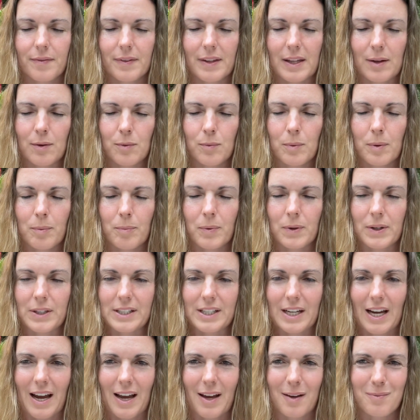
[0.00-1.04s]
and one more
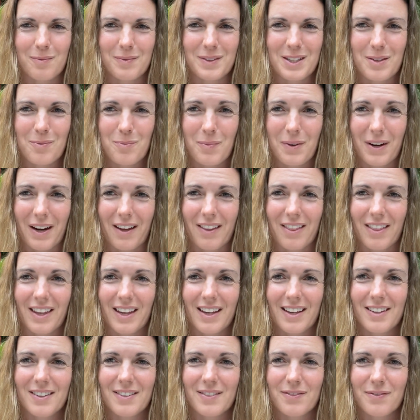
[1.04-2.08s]
time, deep breath
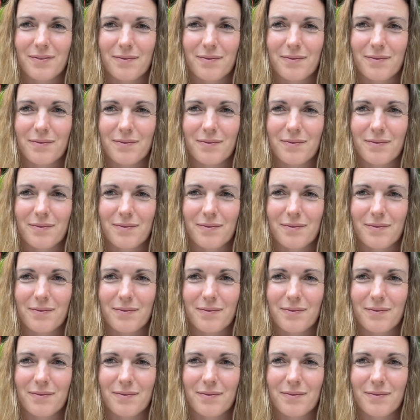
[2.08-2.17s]
in